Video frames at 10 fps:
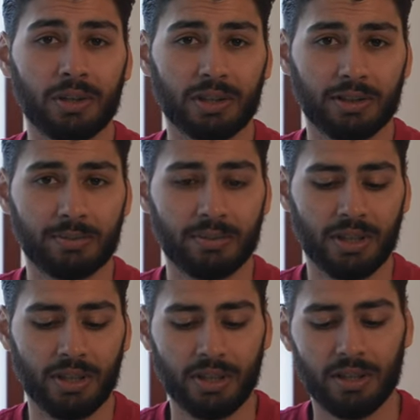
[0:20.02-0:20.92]
outcome.
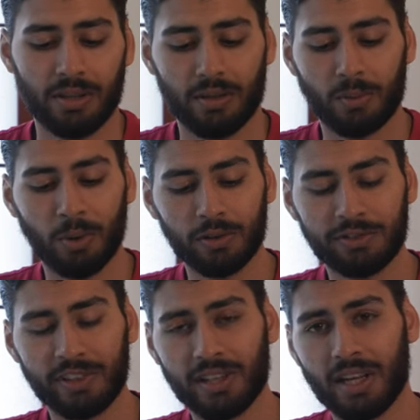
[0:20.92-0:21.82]

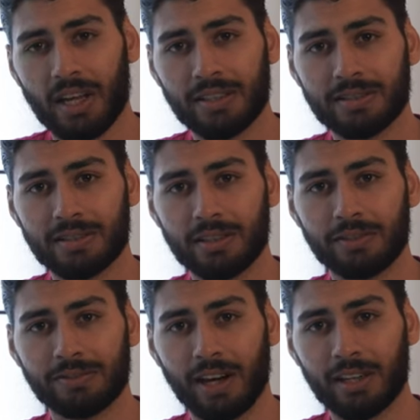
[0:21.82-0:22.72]
Wolfen
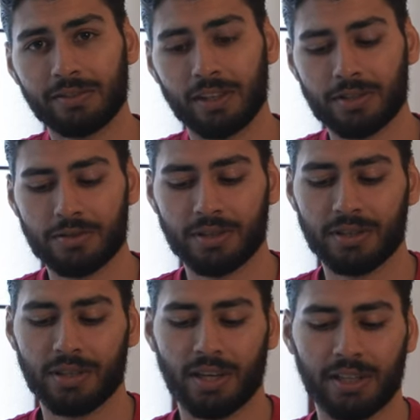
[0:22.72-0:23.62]

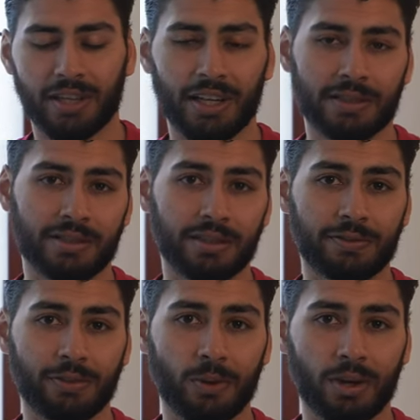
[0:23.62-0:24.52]
NC500 and
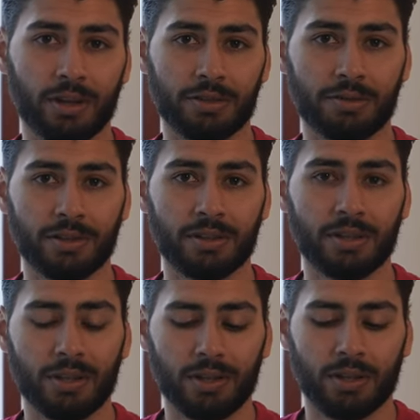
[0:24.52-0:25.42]
NC400
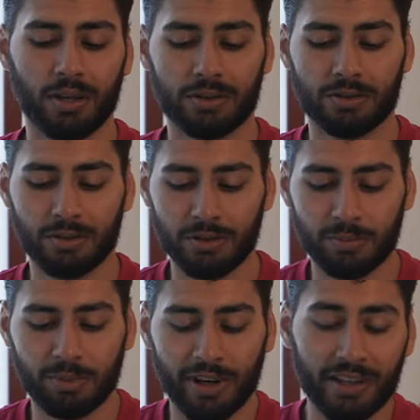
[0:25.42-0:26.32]
are two
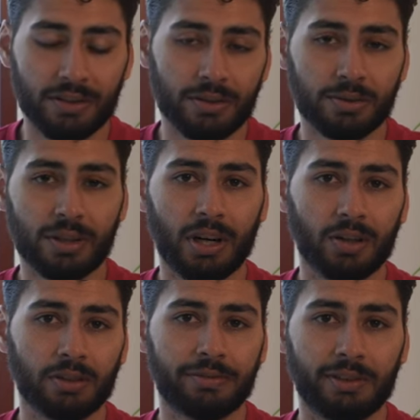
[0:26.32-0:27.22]
brand new
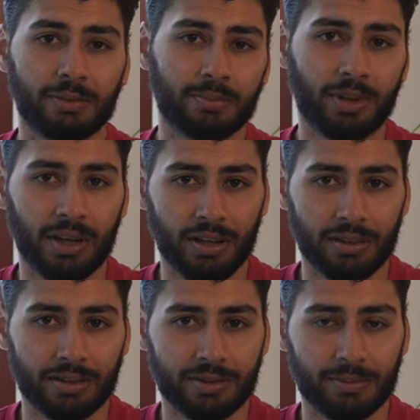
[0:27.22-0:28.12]
color film
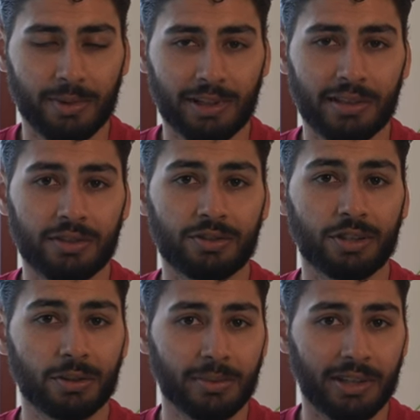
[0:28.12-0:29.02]
products made in
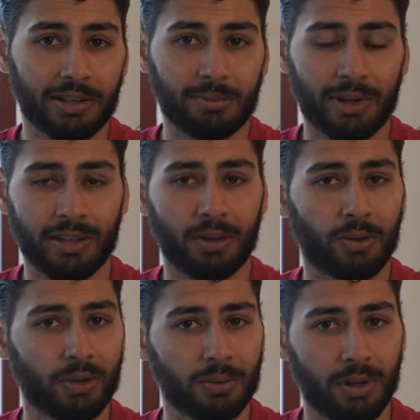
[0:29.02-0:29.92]
Germany by
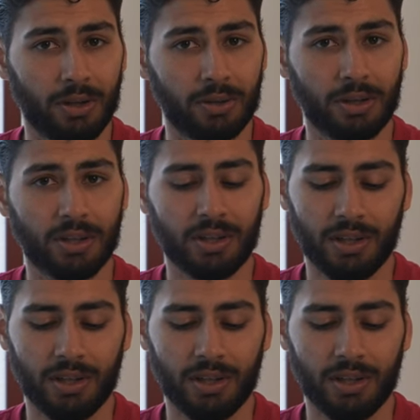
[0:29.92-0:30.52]
Orwo,